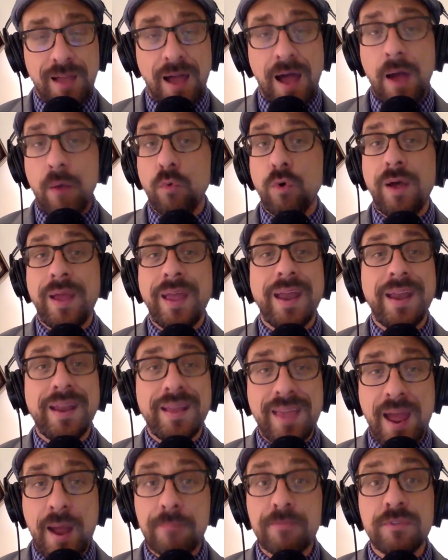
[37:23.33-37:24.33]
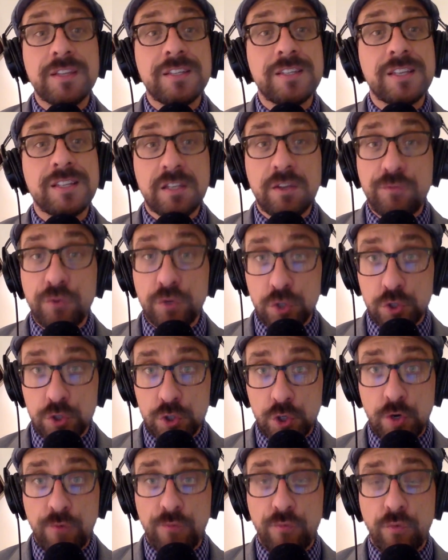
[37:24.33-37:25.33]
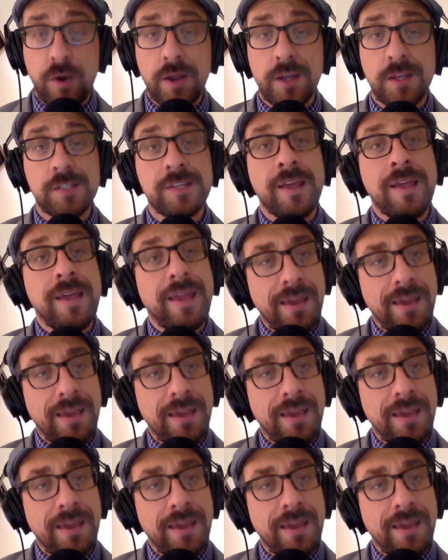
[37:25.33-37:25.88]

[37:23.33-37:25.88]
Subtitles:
I will handicap this as if it's a turf race.